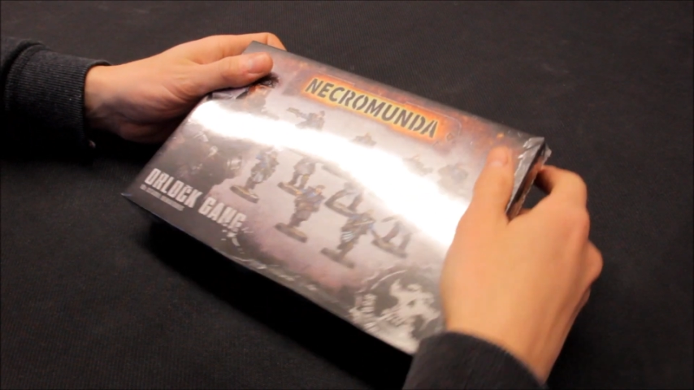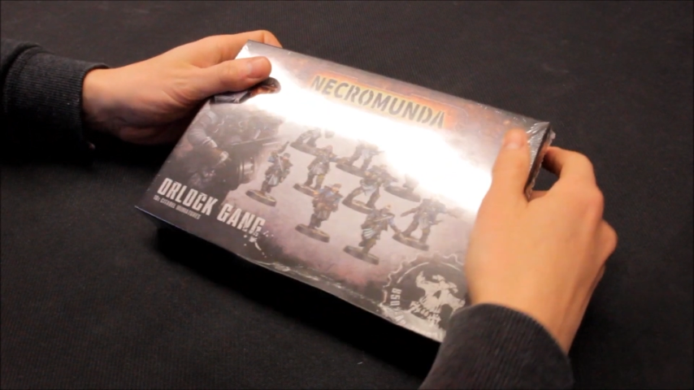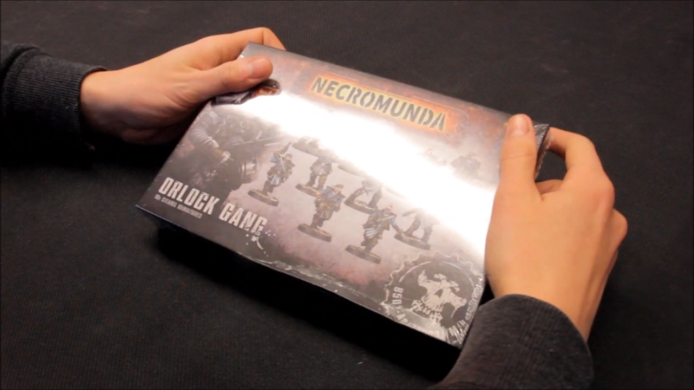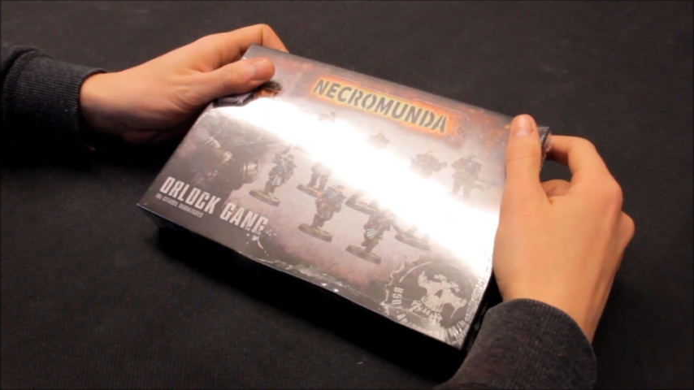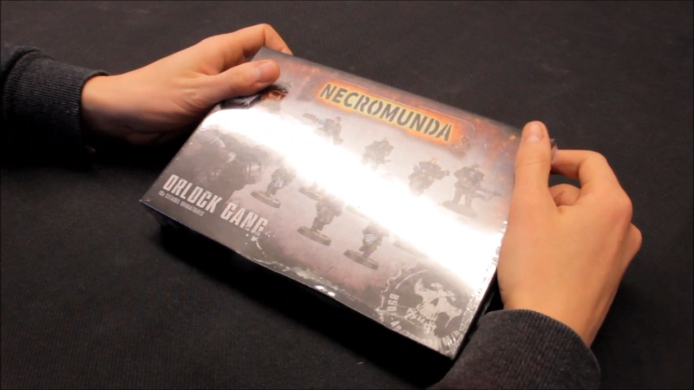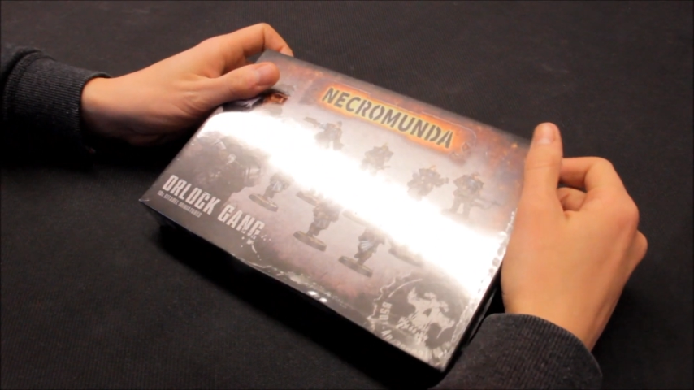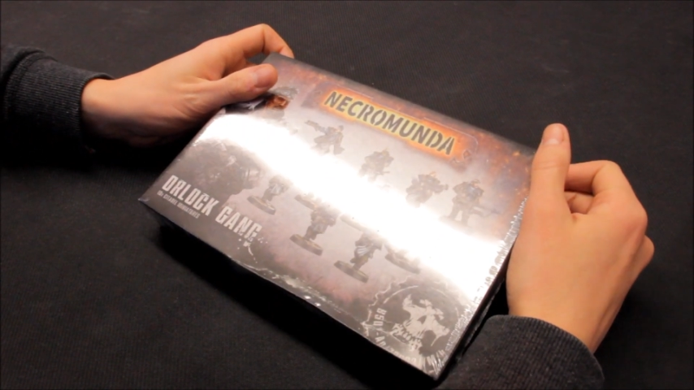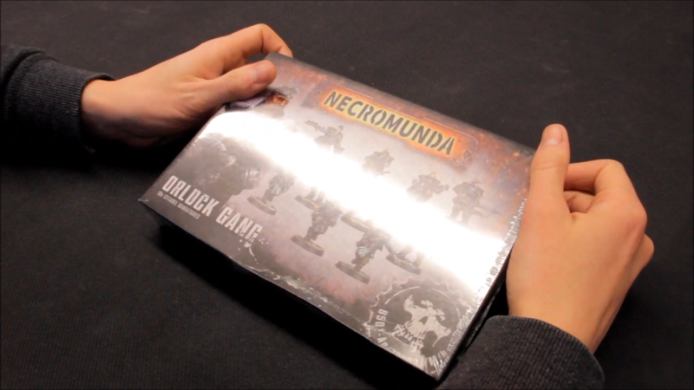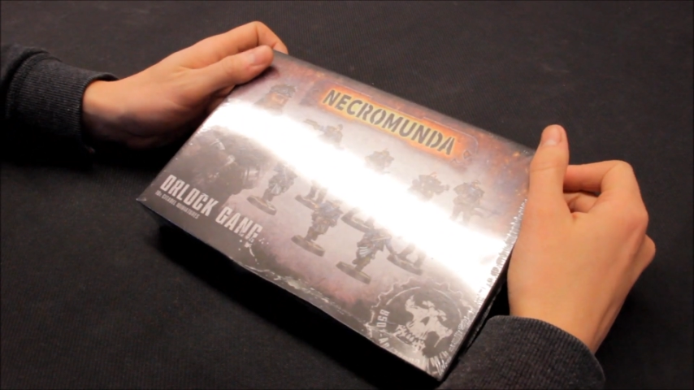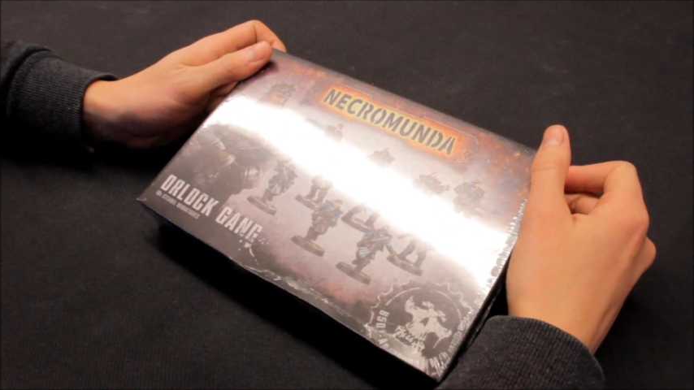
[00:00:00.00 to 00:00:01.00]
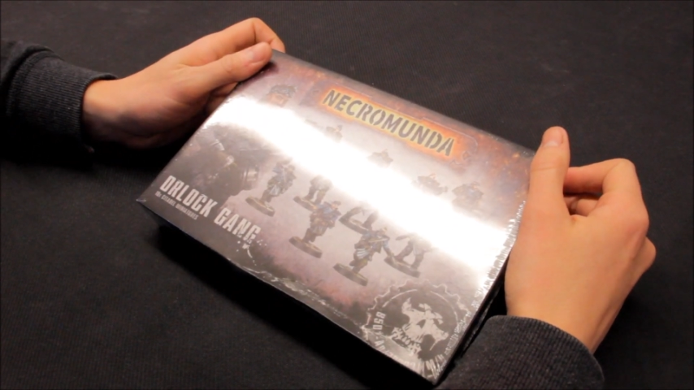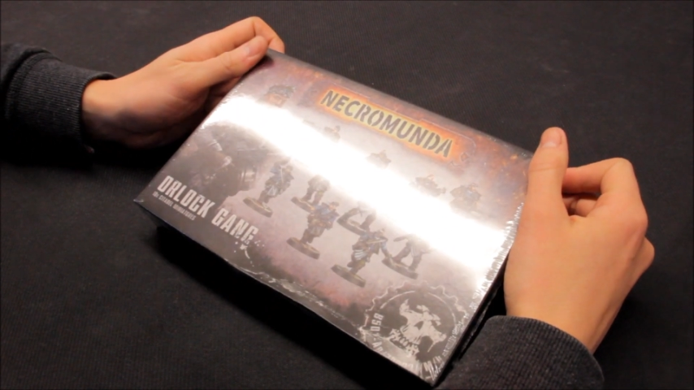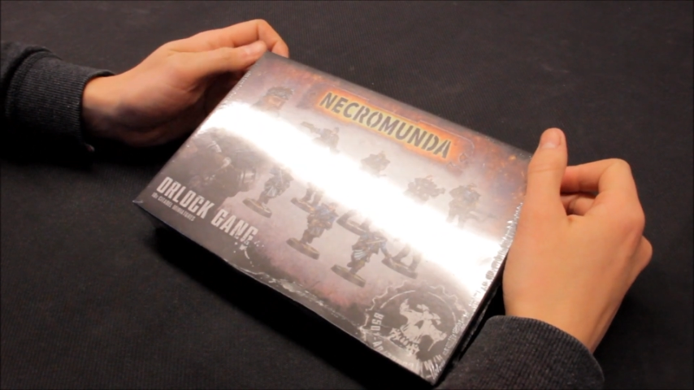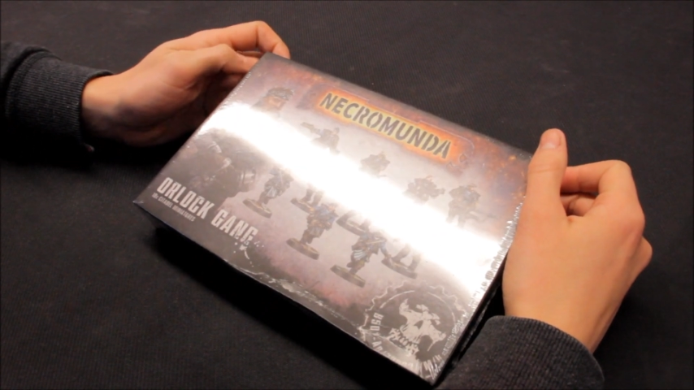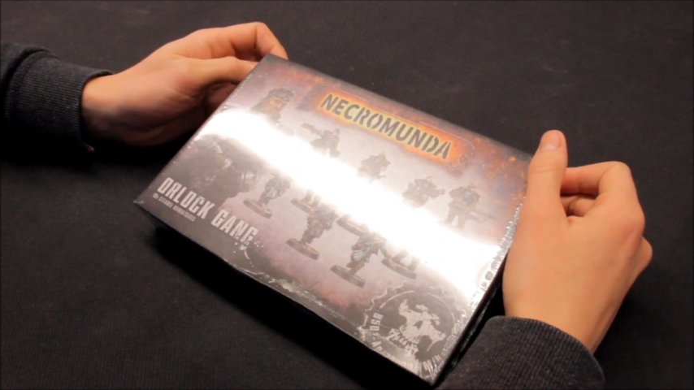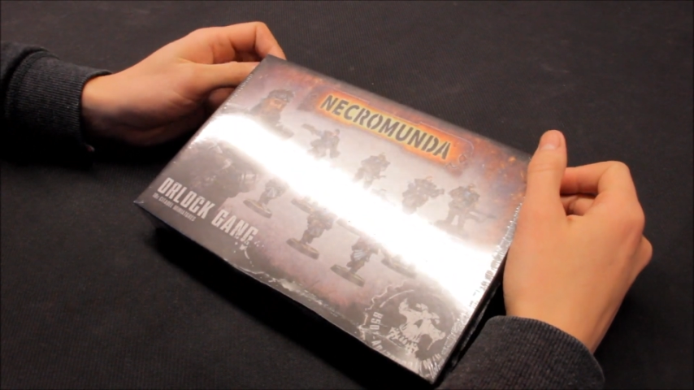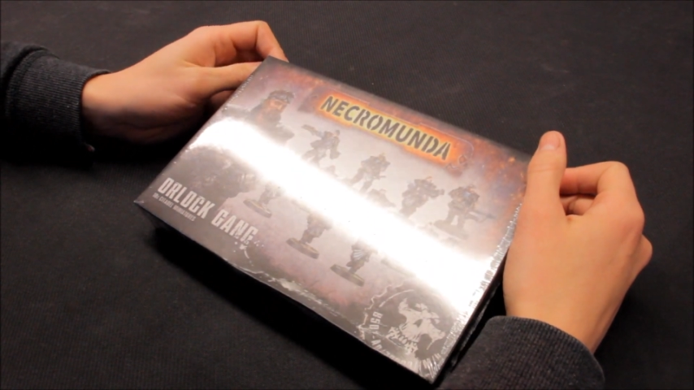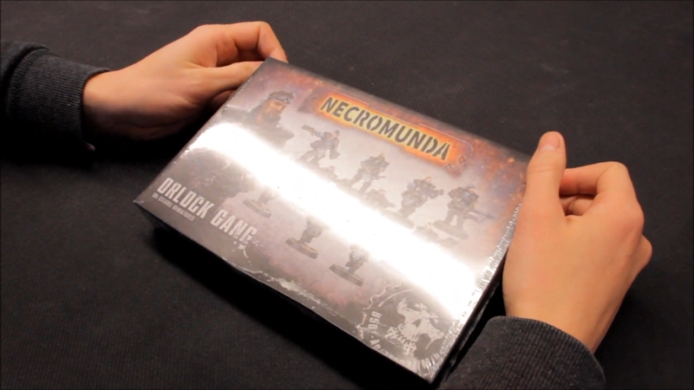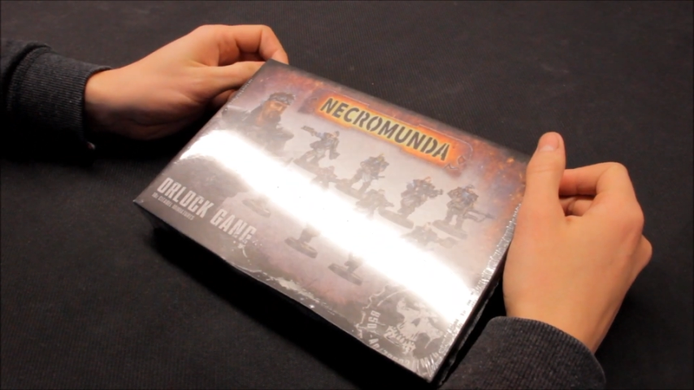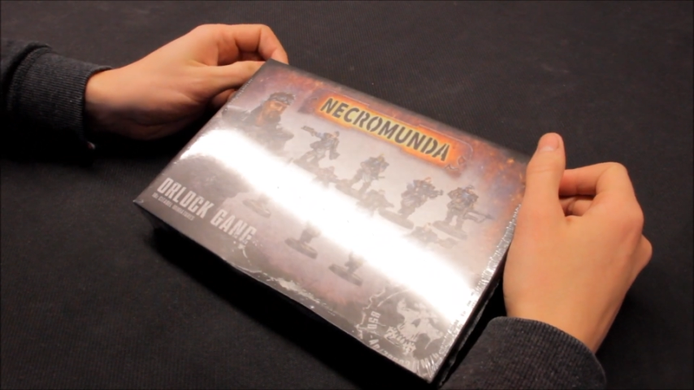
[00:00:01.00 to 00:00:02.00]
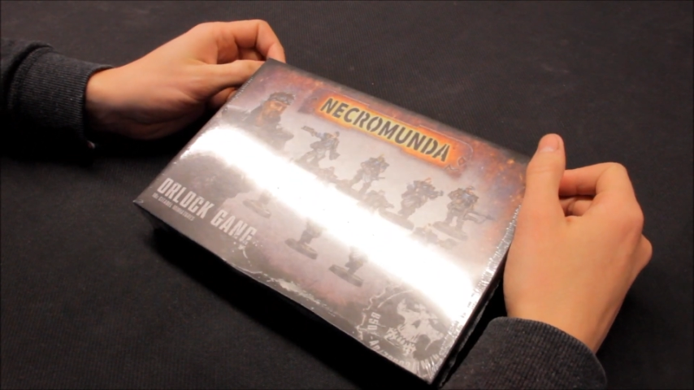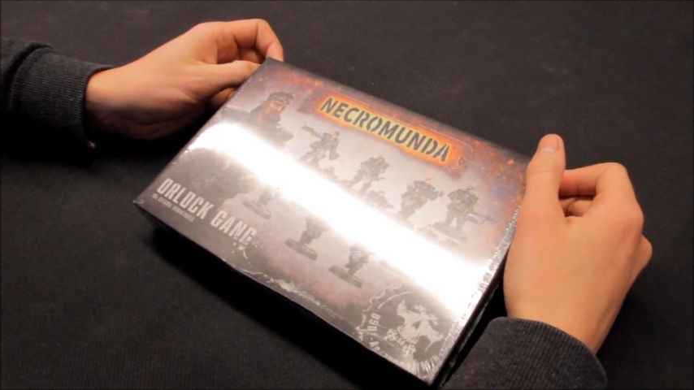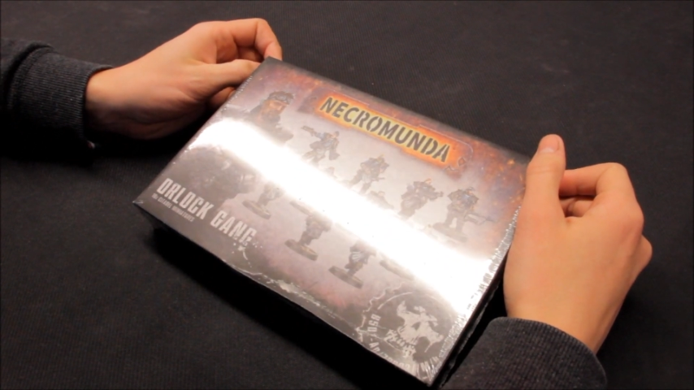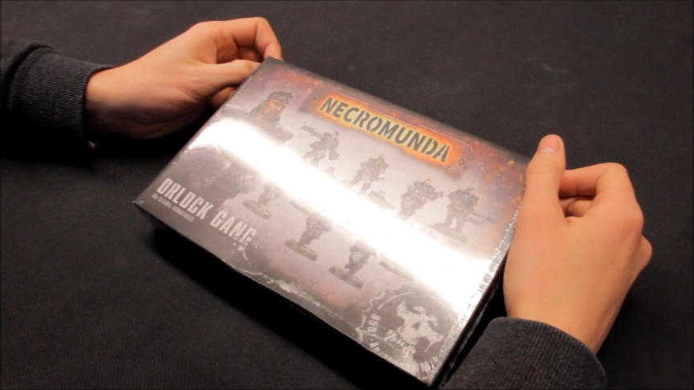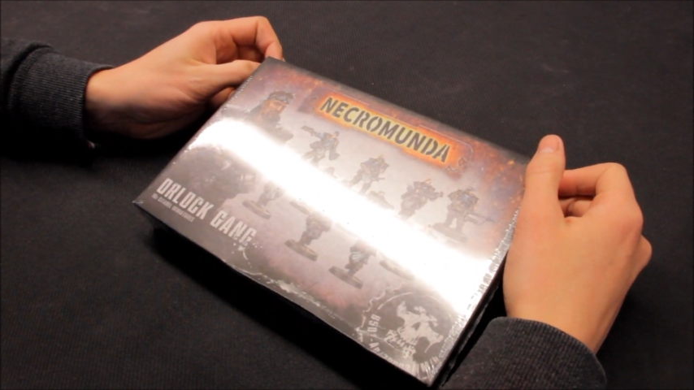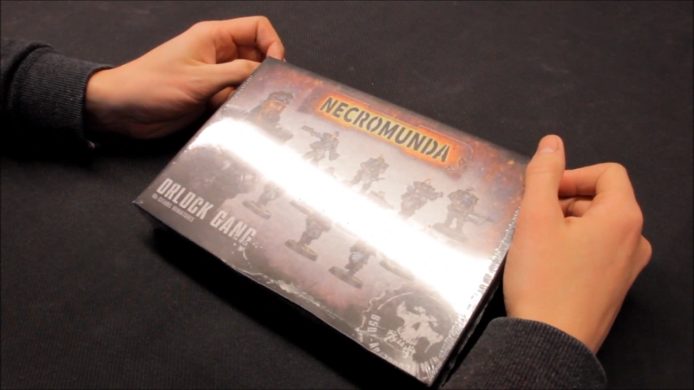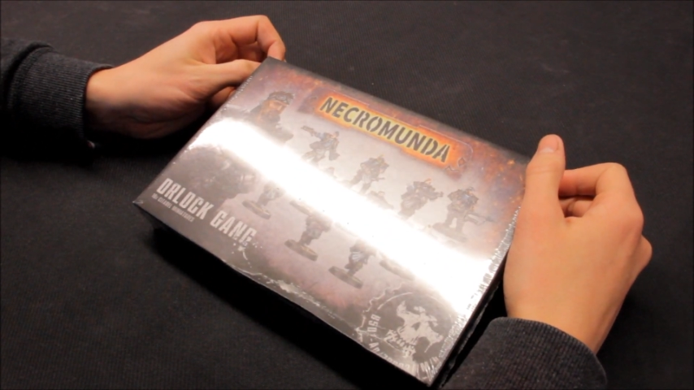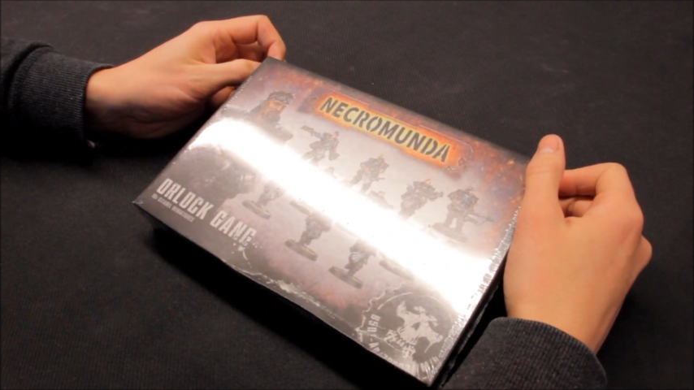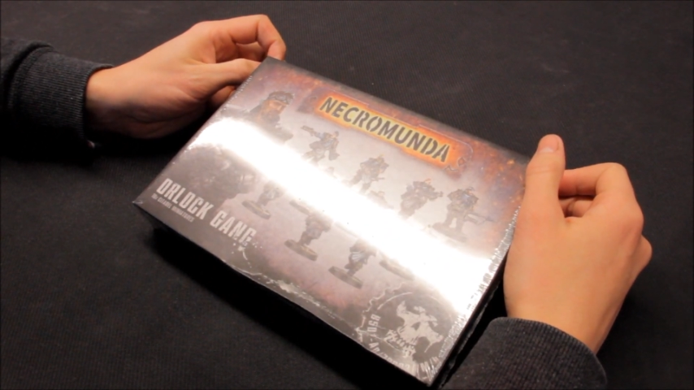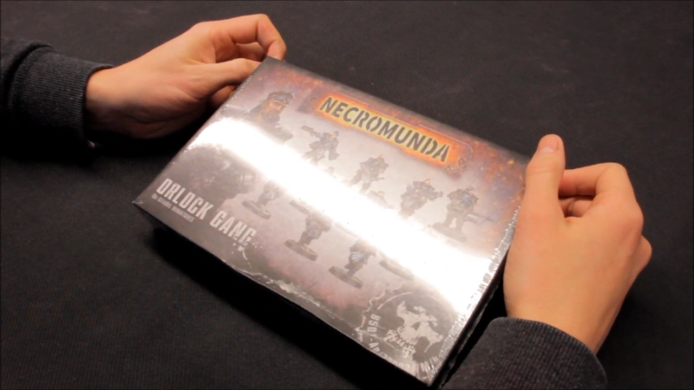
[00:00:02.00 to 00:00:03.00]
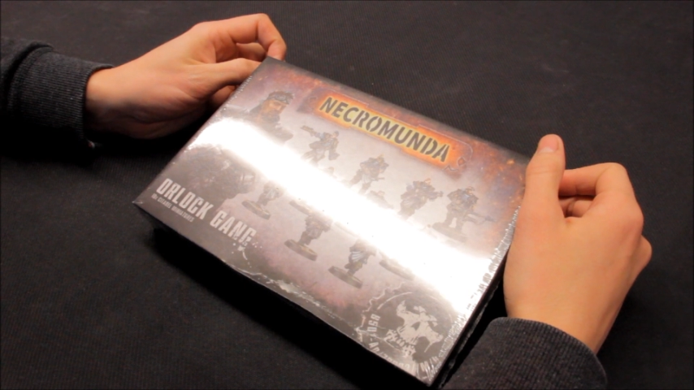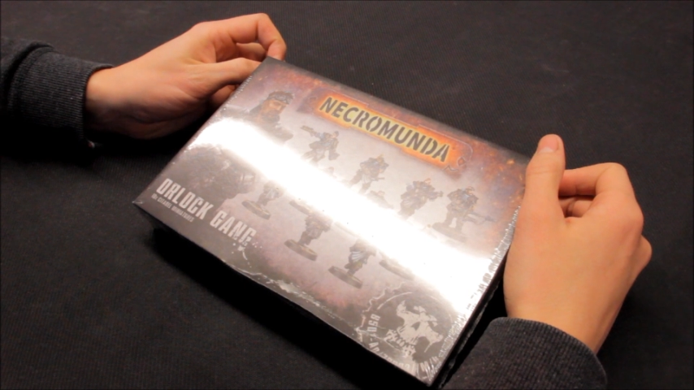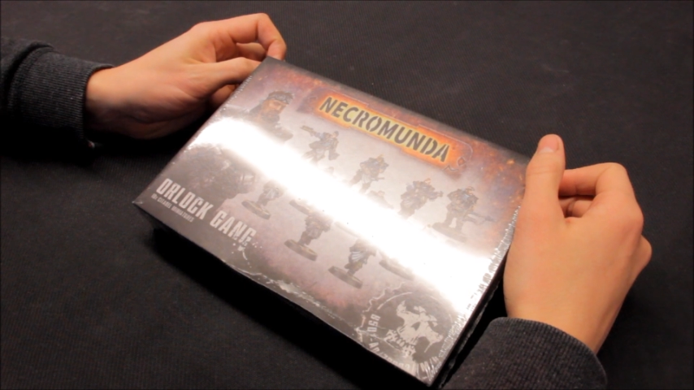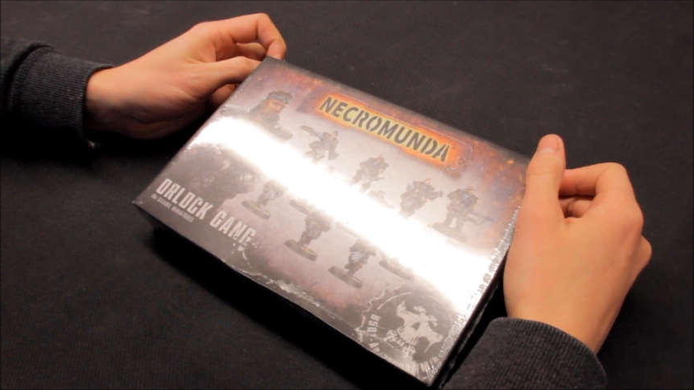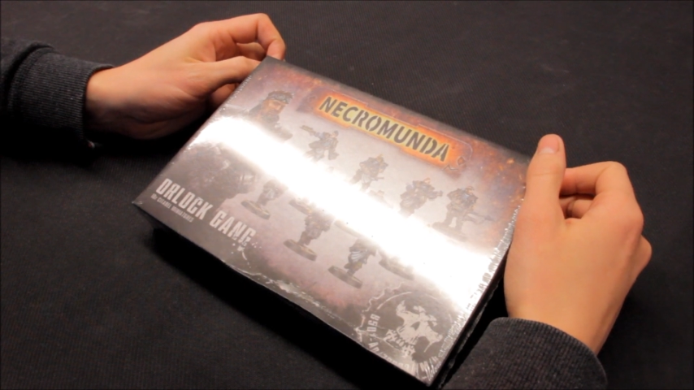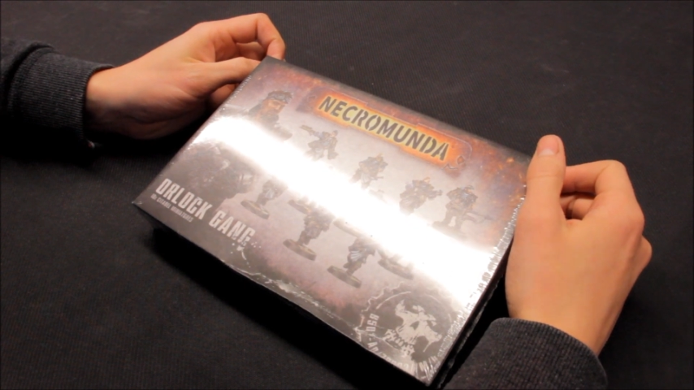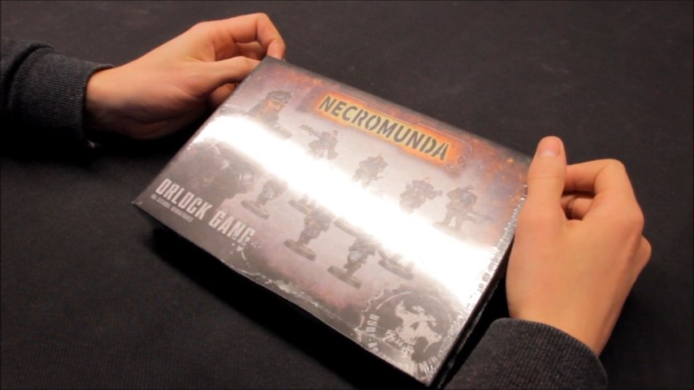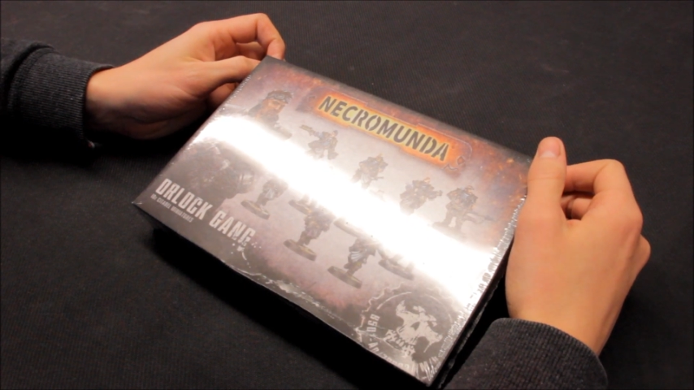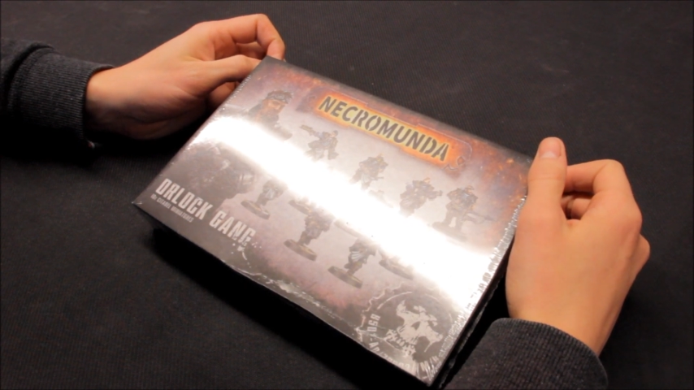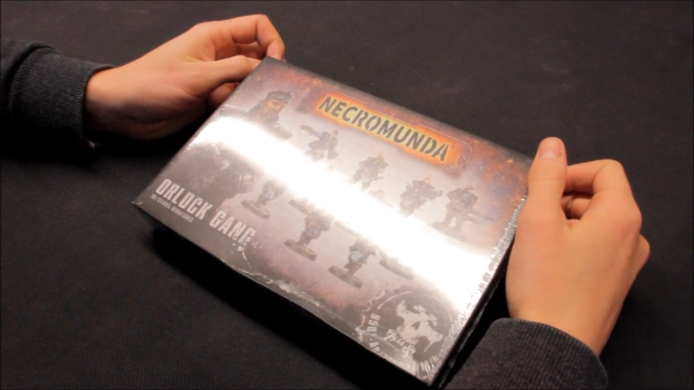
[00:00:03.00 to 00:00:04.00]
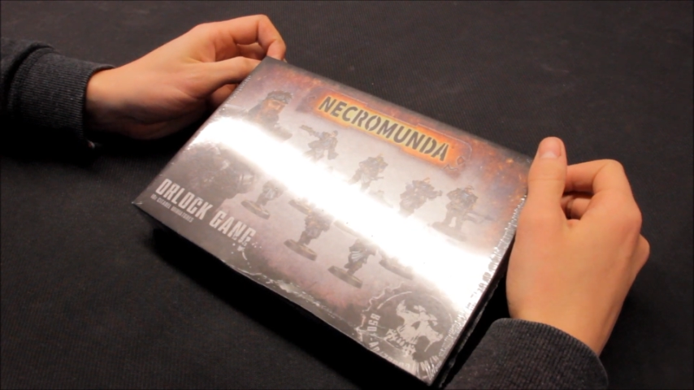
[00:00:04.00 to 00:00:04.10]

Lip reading: No face is visible, so there are no lips to read.